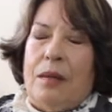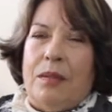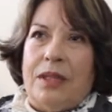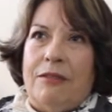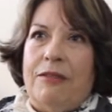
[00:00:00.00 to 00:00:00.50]

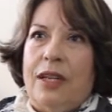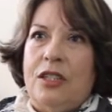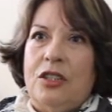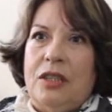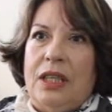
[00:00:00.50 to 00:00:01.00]
My
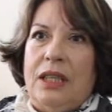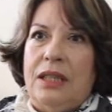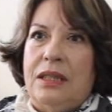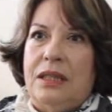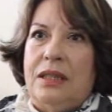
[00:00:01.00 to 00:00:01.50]
reflection
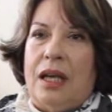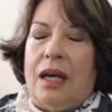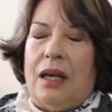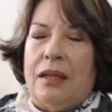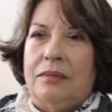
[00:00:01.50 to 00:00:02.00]
is
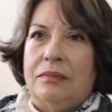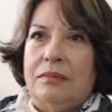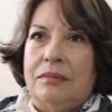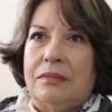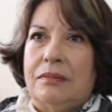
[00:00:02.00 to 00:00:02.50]
I
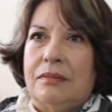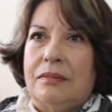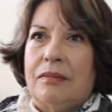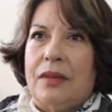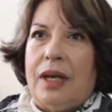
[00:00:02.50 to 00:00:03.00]

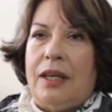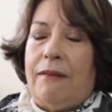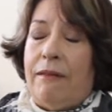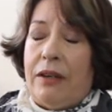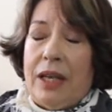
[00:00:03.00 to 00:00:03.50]

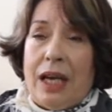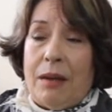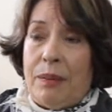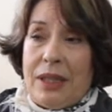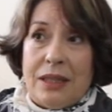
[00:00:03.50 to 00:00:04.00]
am very
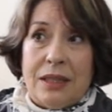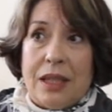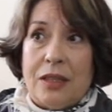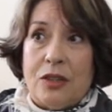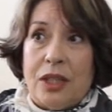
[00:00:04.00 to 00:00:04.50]
happy in this
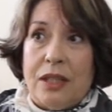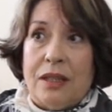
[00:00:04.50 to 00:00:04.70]
country.